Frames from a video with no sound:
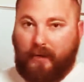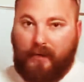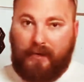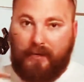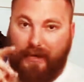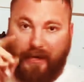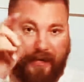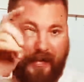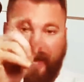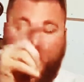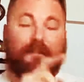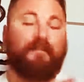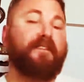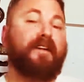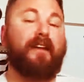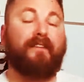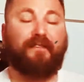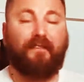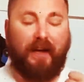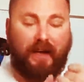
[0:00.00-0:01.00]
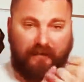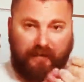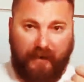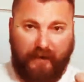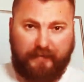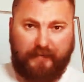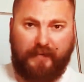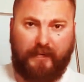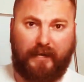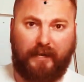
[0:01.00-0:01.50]
You can't find
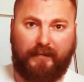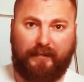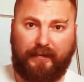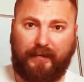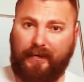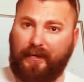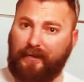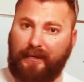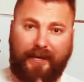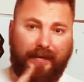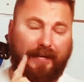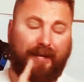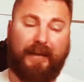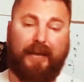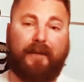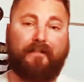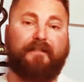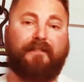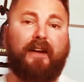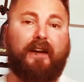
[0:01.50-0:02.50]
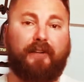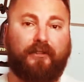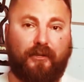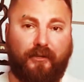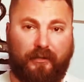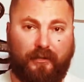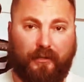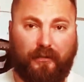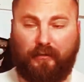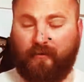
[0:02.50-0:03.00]
556. You can't find
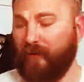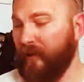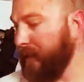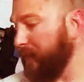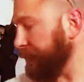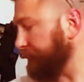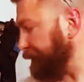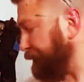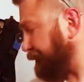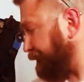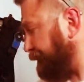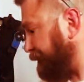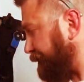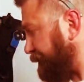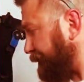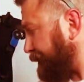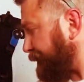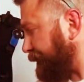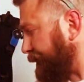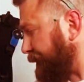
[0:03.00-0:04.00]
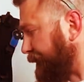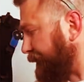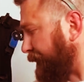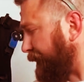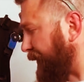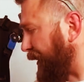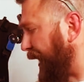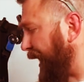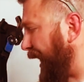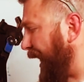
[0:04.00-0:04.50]
223.
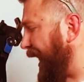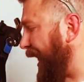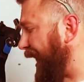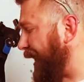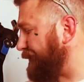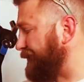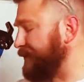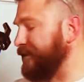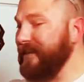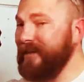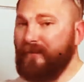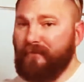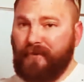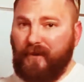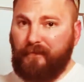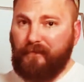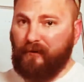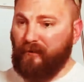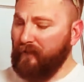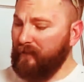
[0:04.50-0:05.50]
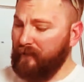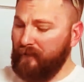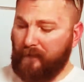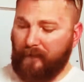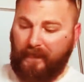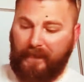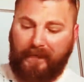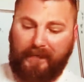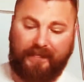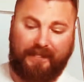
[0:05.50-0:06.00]
I have seen people
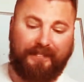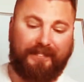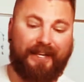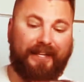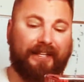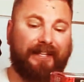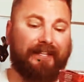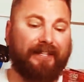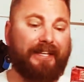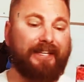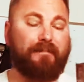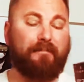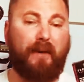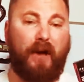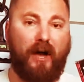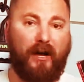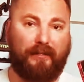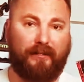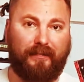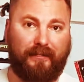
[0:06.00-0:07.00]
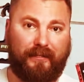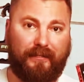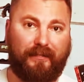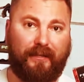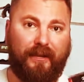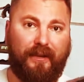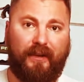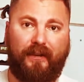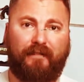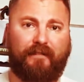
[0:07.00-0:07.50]
selling these boxes
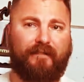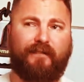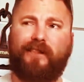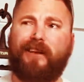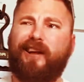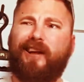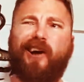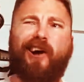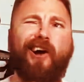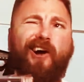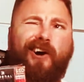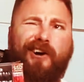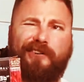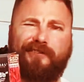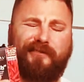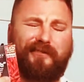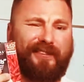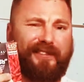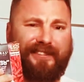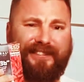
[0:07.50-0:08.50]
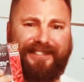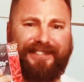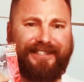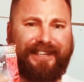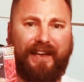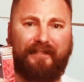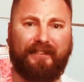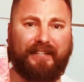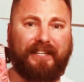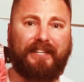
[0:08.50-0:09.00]
for like
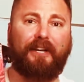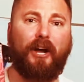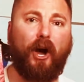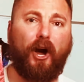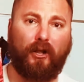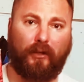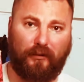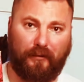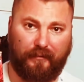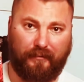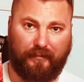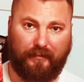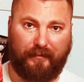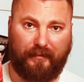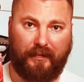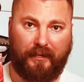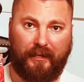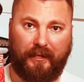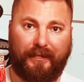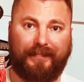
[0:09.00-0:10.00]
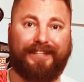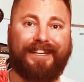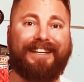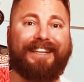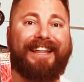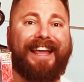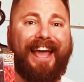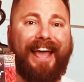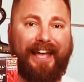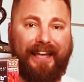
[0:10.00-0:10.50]
$170
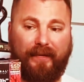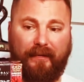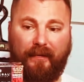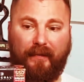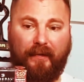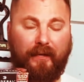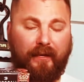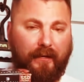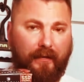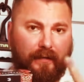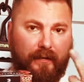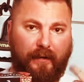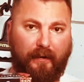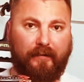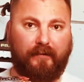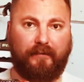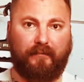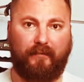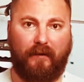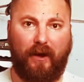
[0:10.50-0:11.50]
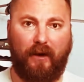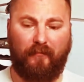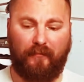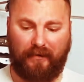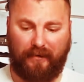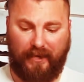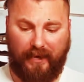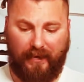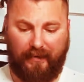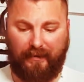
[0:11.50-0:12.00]
today. Here's the problem with
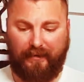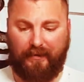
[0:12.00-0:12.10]
that.